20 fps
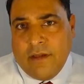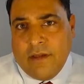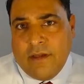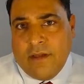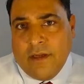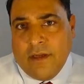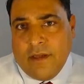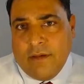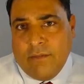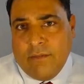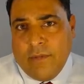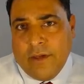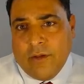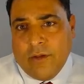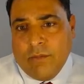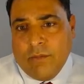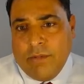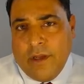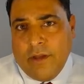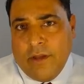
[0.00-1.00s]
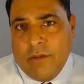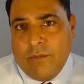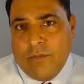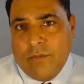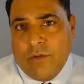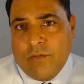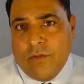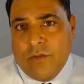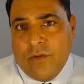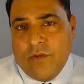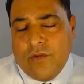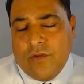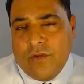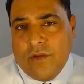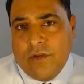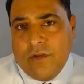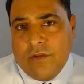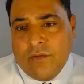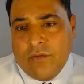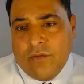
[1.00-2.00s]
gut microbiome diverse
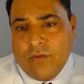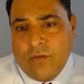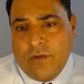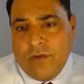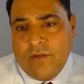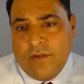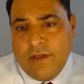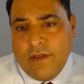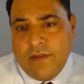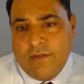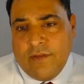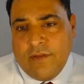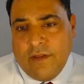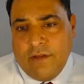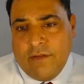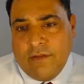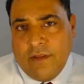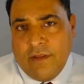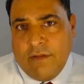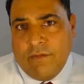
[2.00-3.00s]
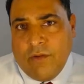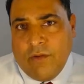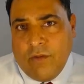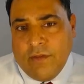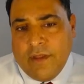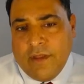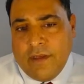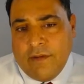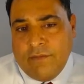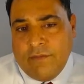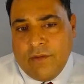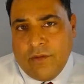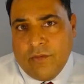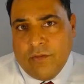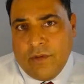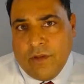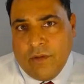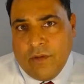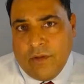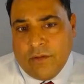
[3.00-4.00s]
source as they follow that if they're doing
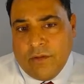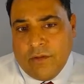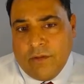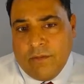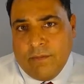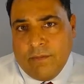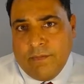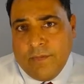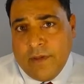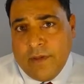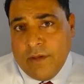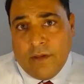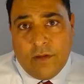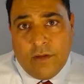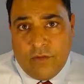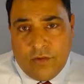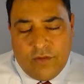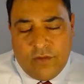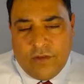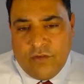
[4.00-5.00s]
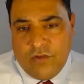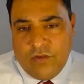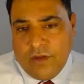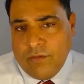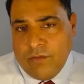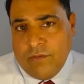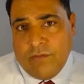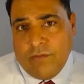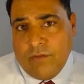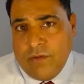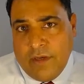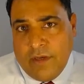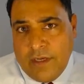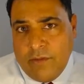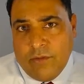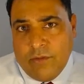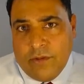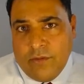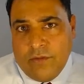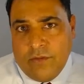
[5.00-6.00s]
it long term, and just in general for
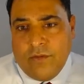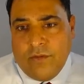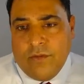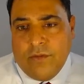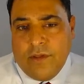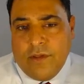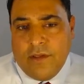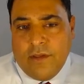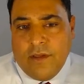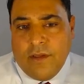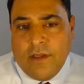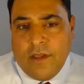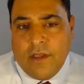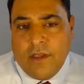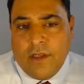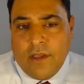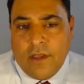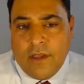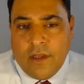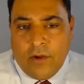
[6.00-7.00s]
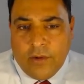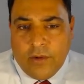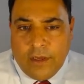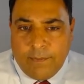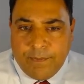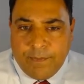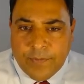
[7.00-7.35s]
anyone who's doing it. Okay,